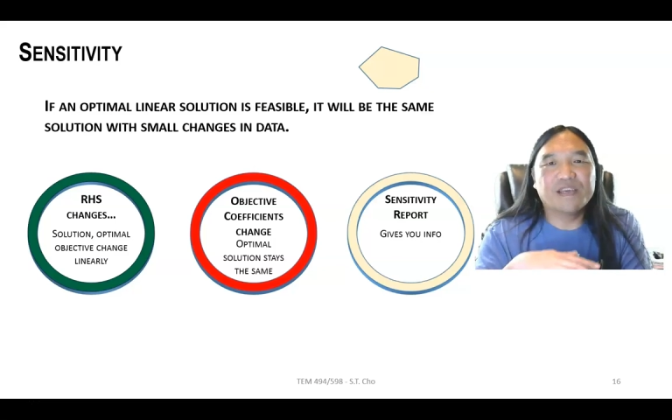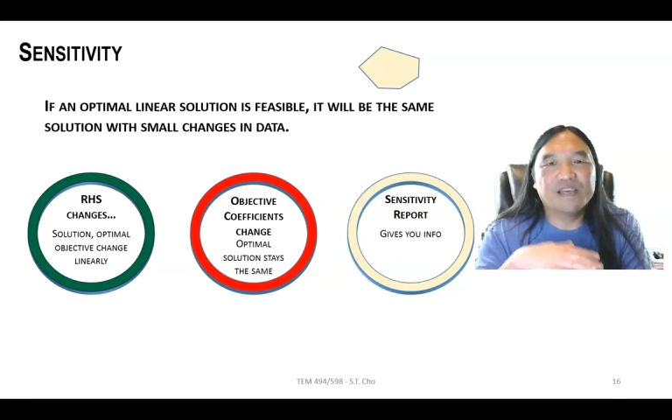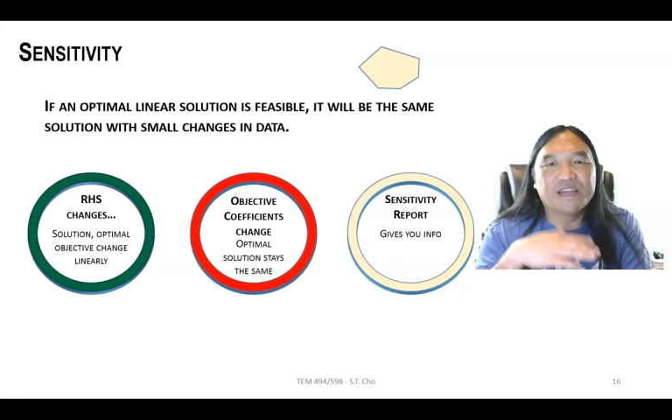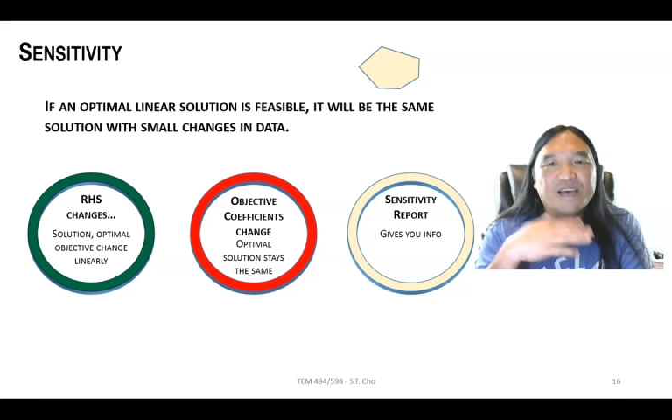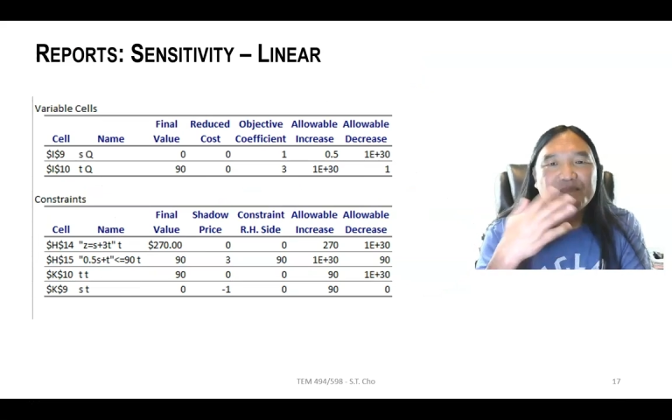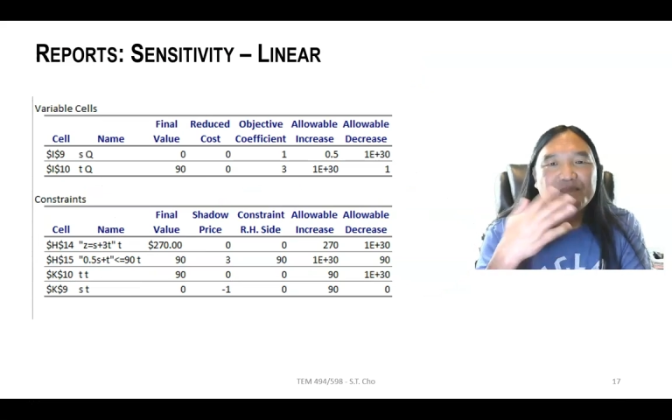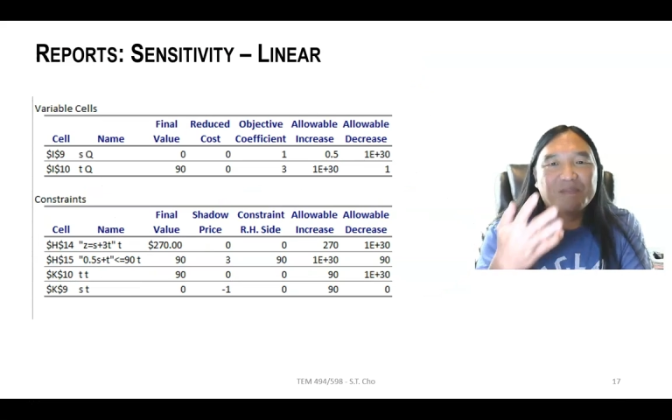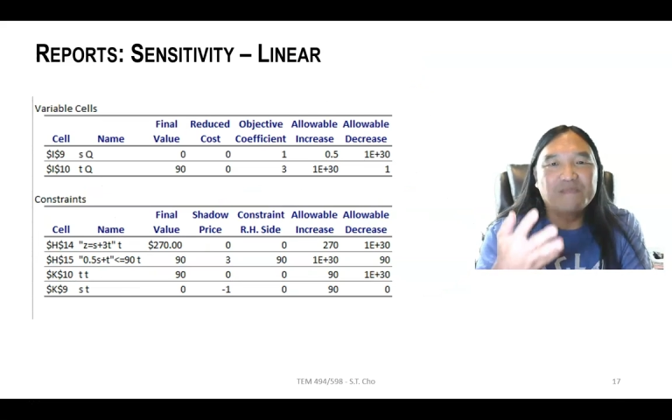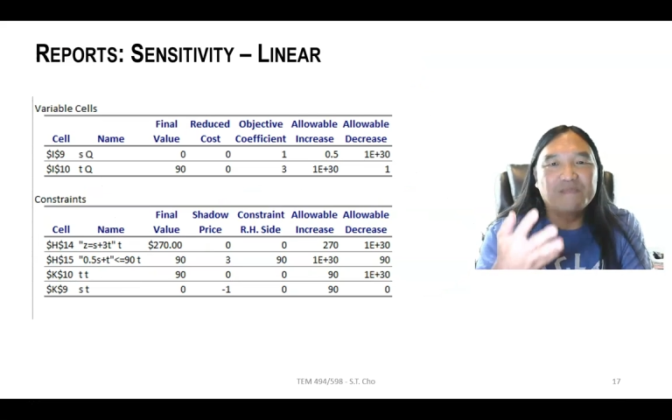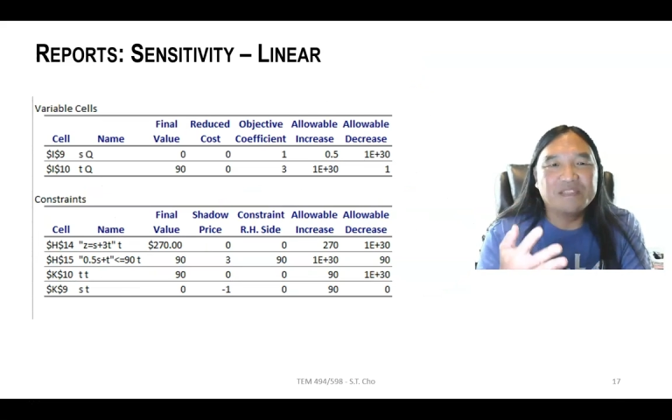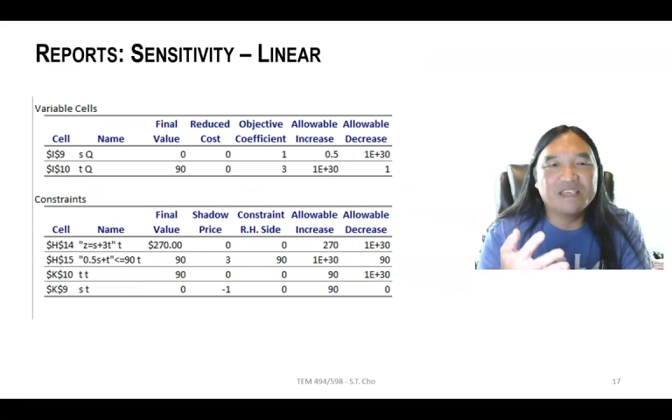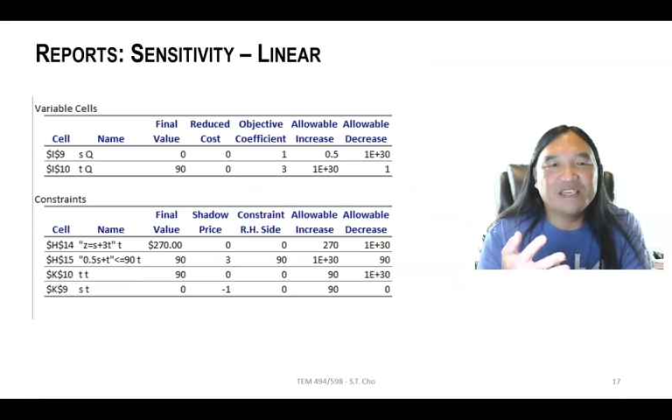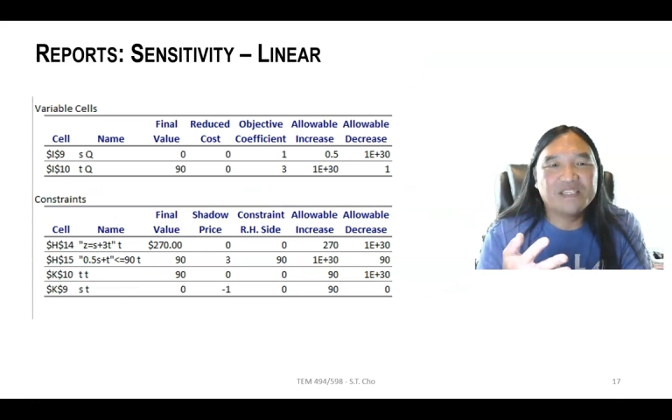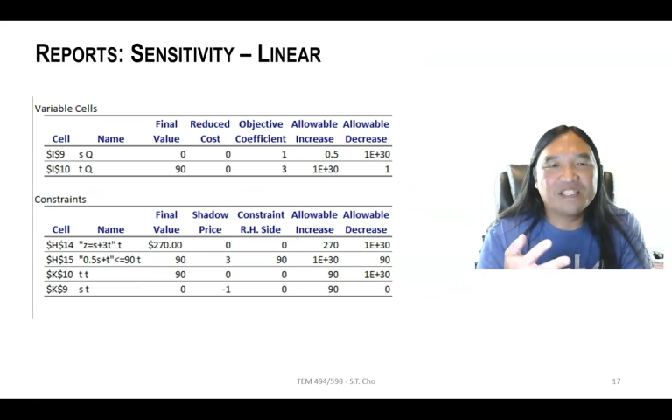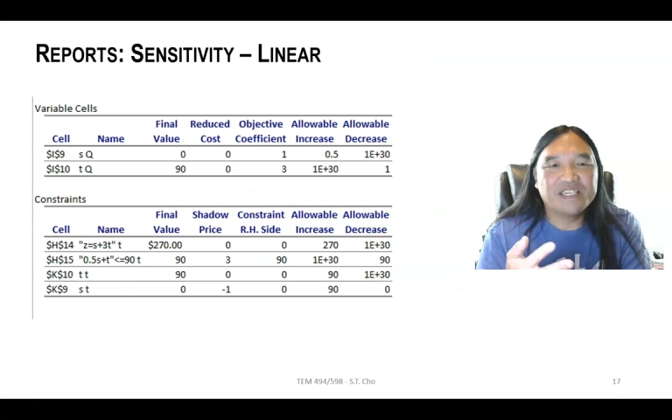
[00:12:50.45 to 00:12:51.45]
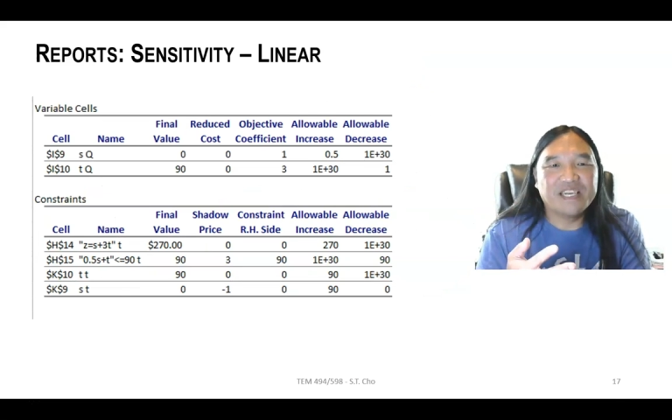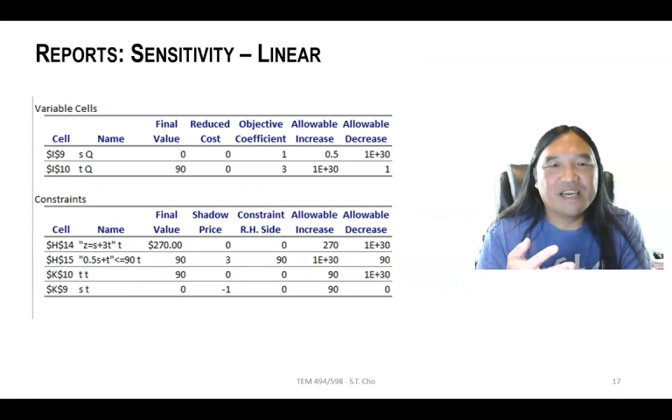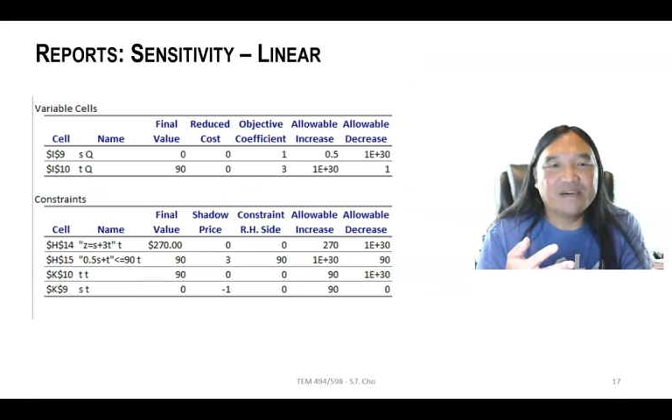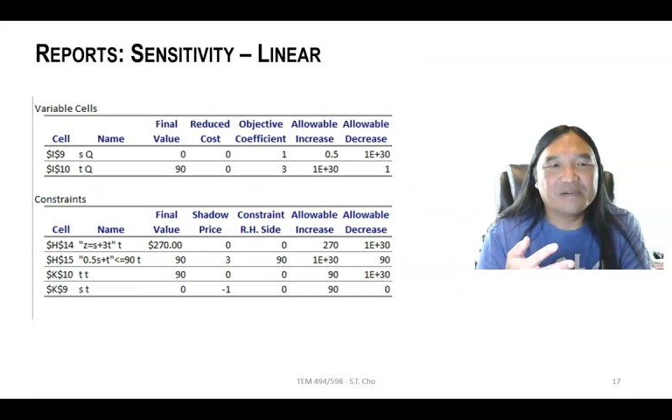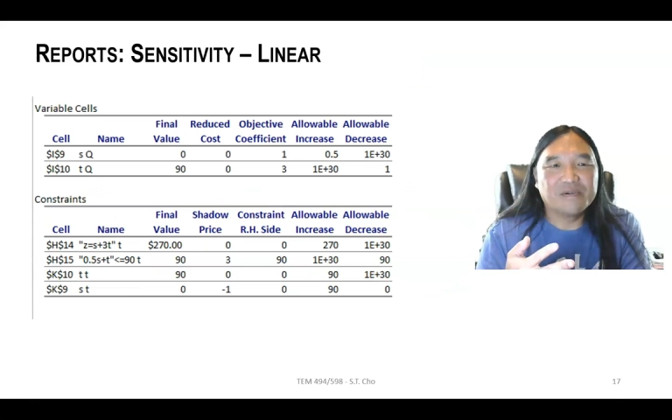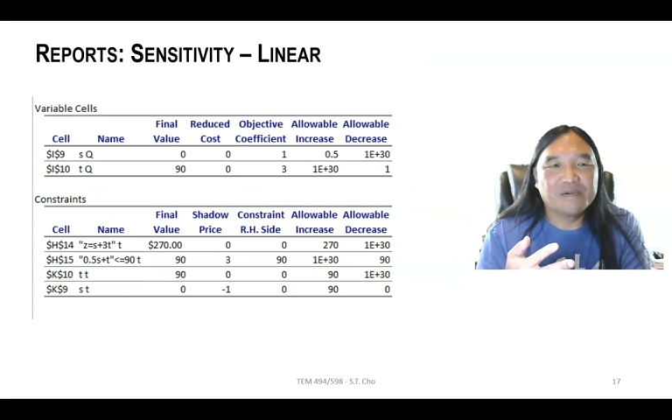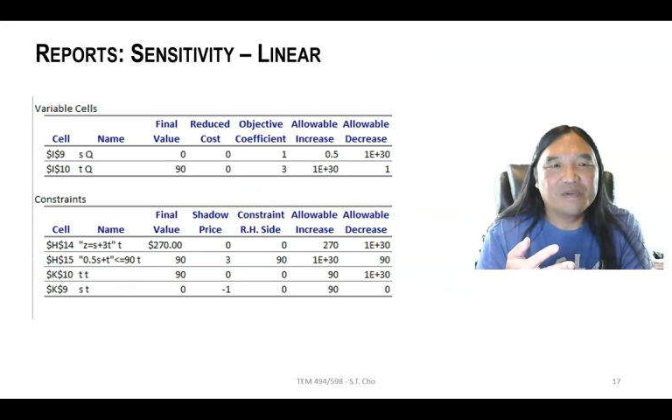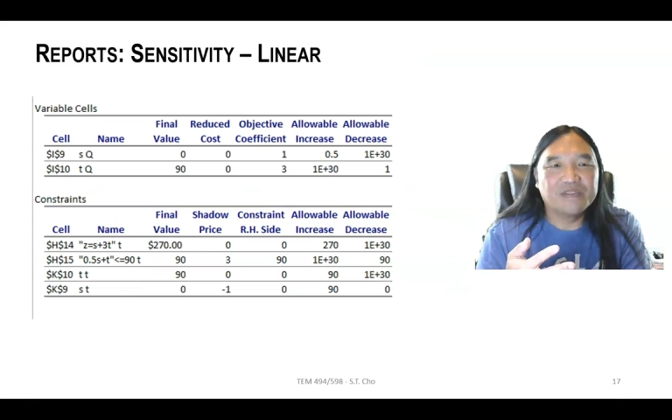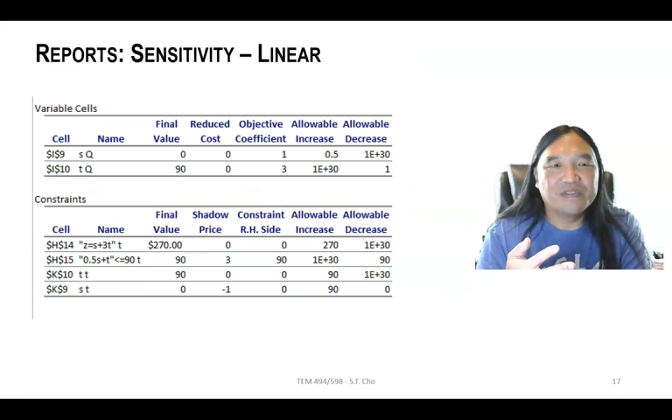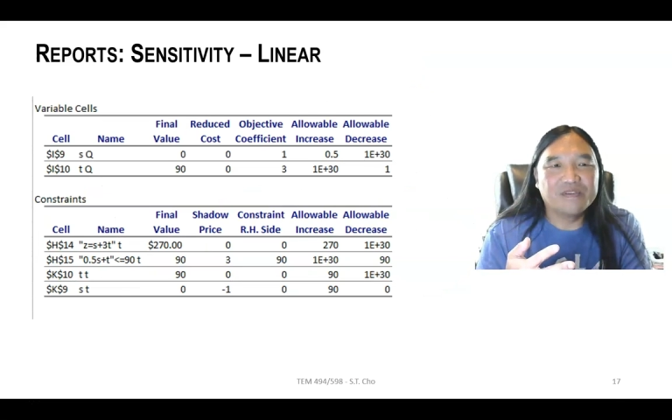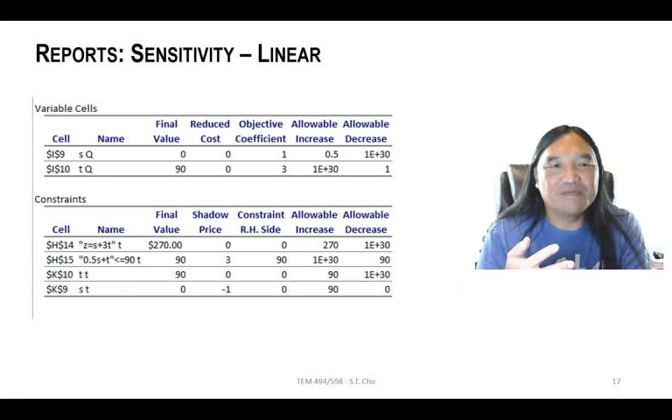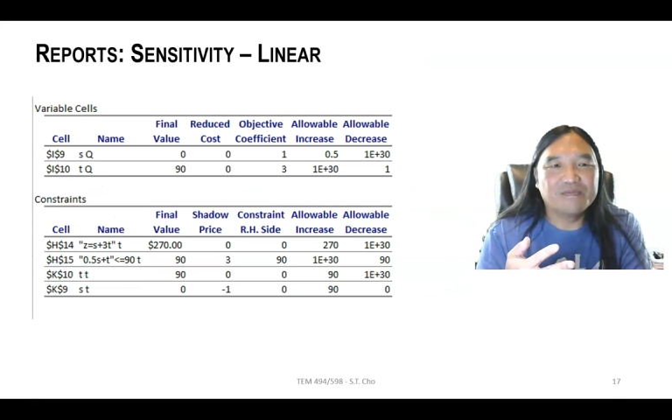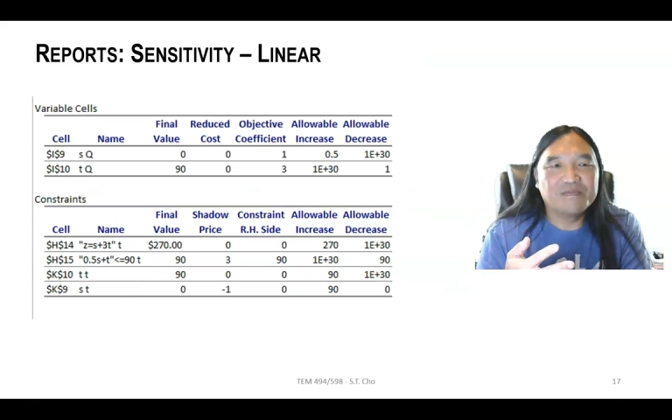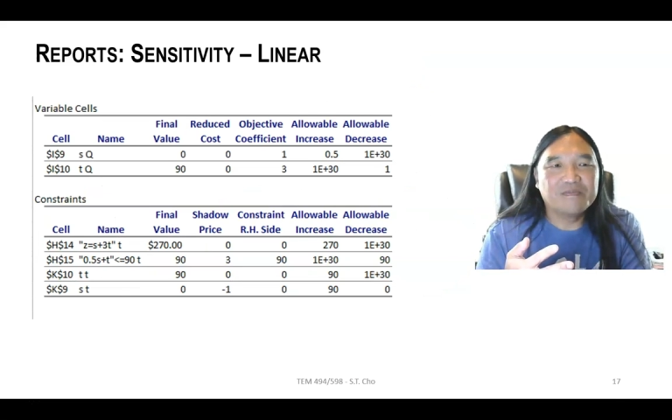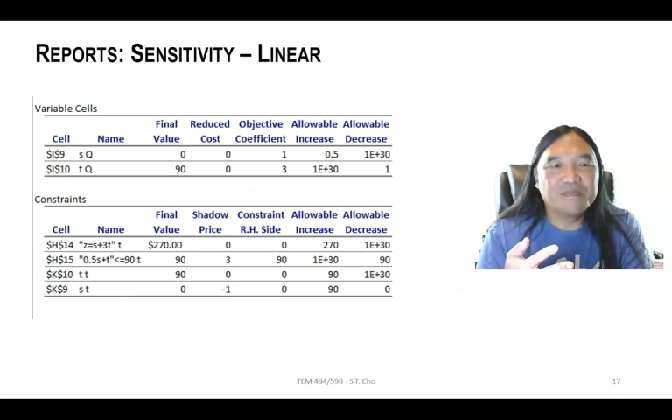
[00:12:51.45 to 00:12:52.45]
an optimization
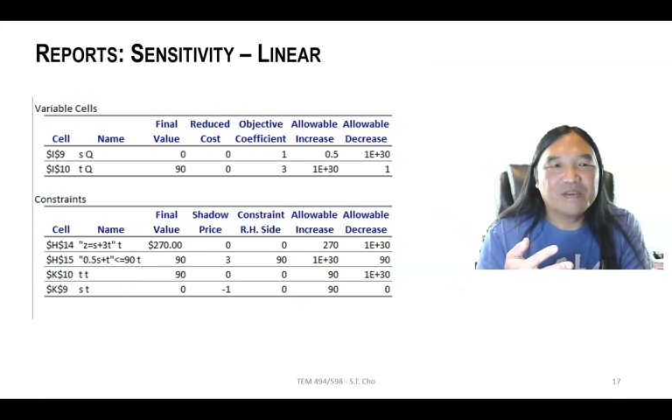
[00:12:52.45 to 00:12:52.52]
algorithm.